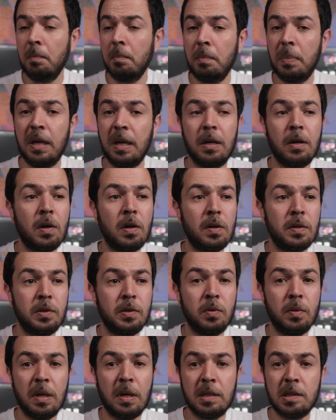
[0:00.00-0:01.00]
because
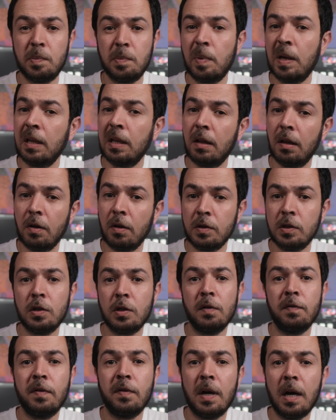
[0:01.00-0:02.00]
you can spend lots
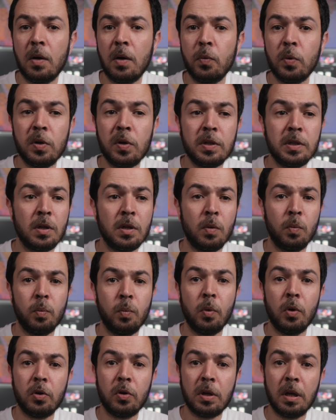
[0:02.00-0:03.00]
of hours
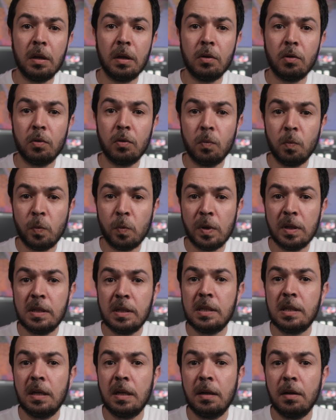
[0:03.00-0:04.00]
working on one
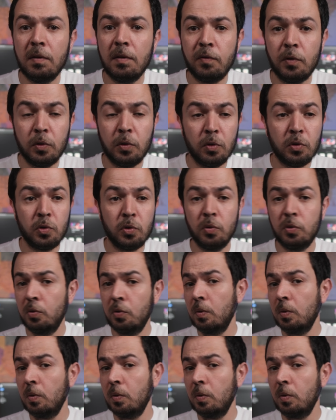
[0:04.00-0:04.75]
single photo shoot.